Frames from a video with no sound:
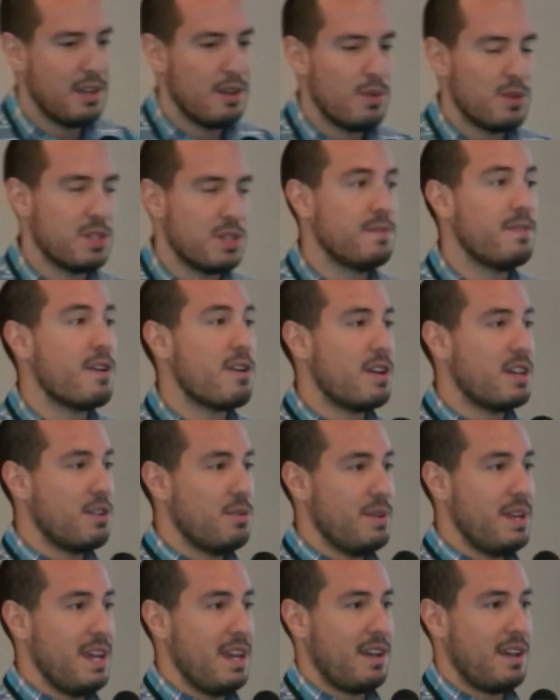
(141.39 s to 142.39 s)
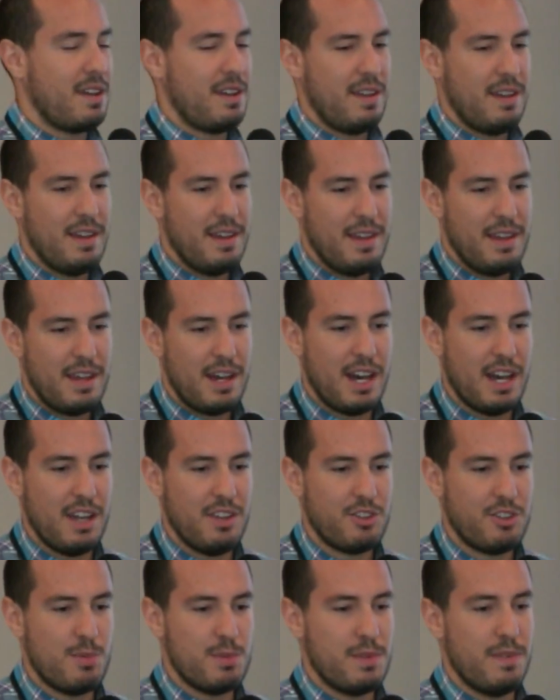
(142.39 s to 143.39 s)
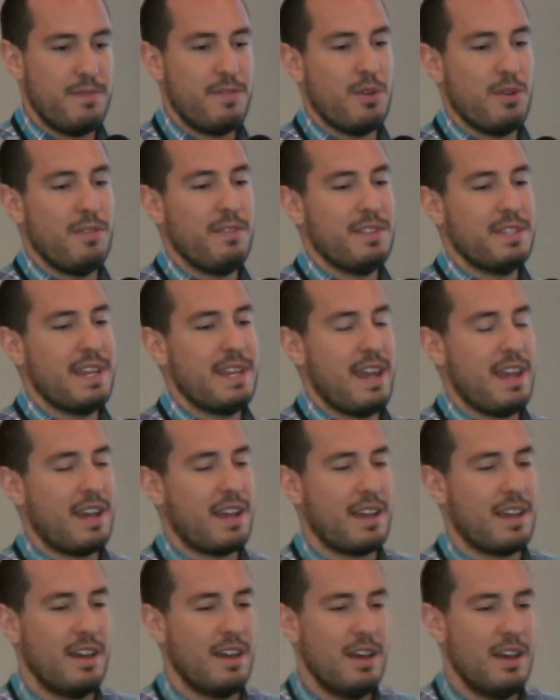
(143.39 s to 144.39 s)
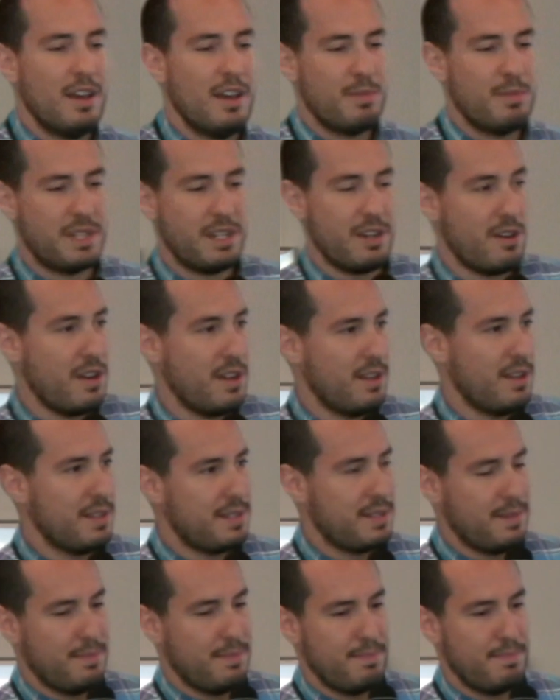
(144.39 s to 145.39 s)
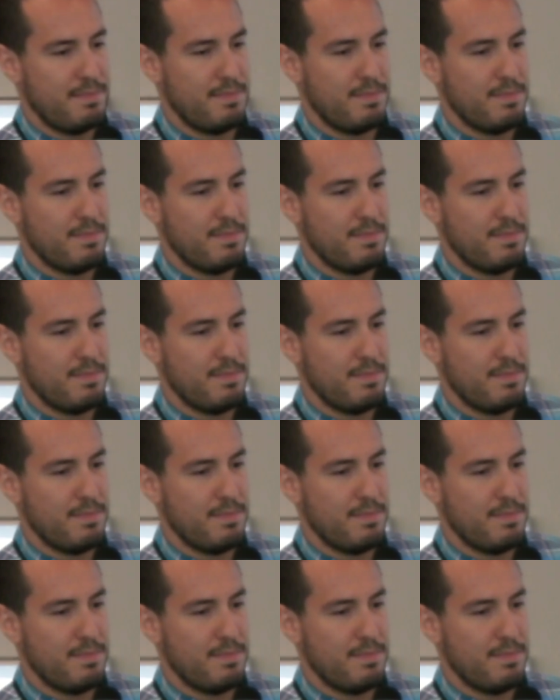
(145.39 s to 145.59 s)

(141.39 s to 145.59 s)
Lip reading: which is very unique in terms of photovoltaic materials.